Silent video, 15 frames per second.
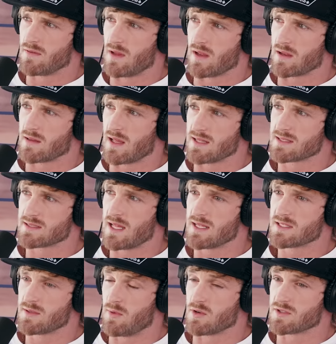Like that's
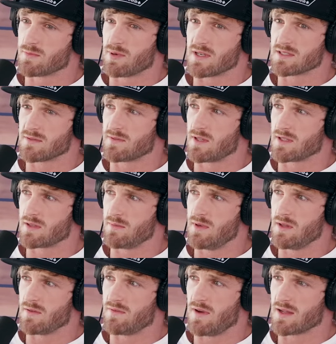that's the most impressive thing to
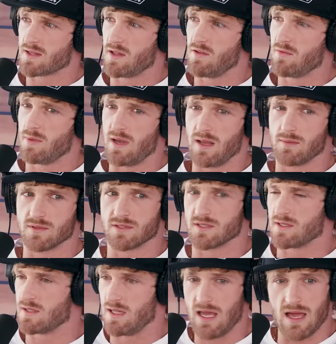me. The fact oh, that you've been able
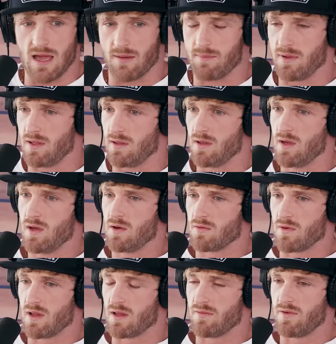to yeah be
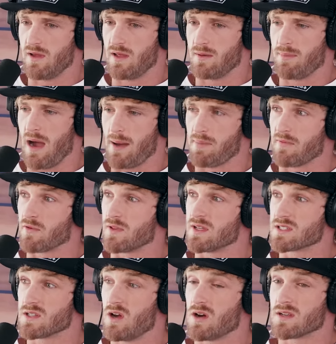relevant and popping for
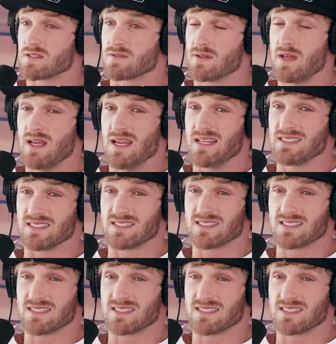this long is is